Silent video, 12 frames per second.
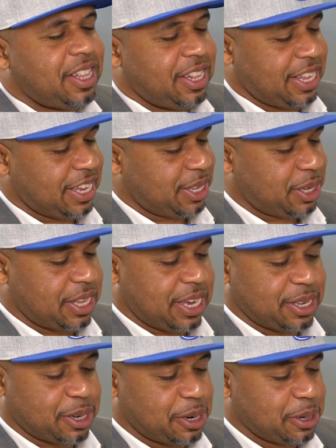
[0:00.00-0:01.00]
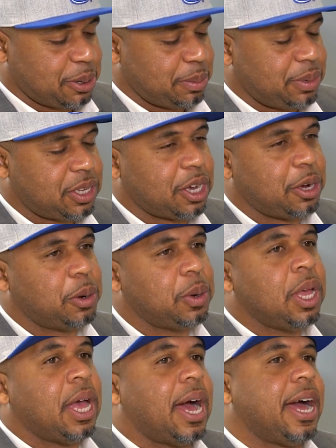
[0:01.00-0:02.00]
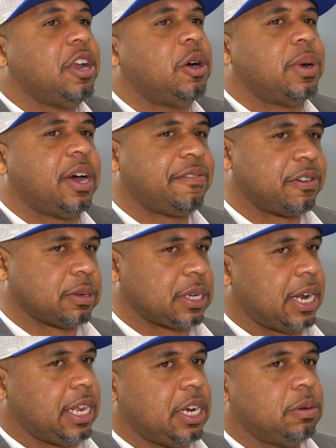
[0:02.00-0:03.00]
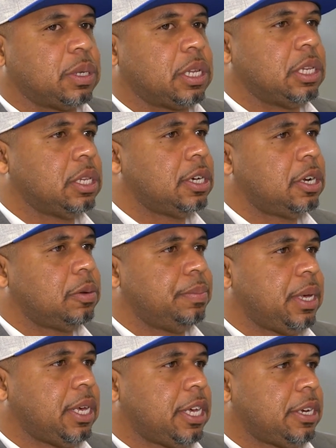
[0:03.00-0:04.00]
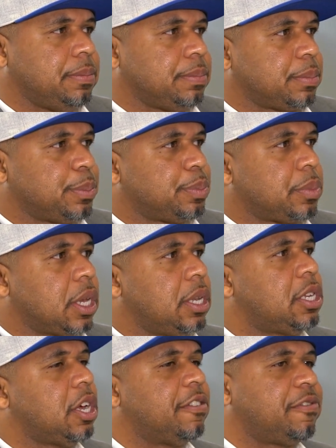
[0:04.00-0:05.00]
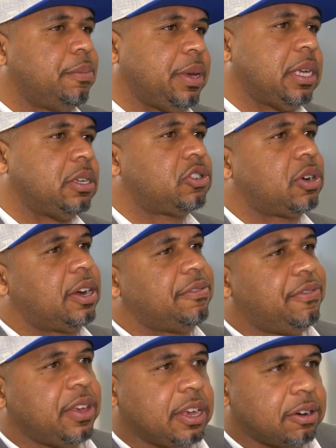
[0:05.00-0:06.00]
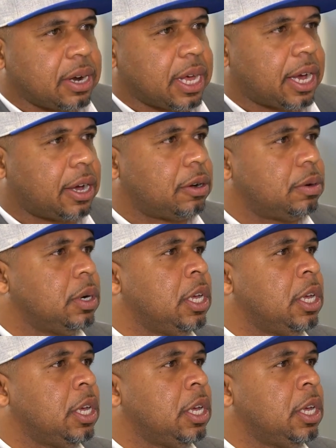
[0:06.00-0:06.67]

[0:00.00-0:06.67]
That's awesome. So I know when I first got in, it was a little bit tough for me trying to figure it out.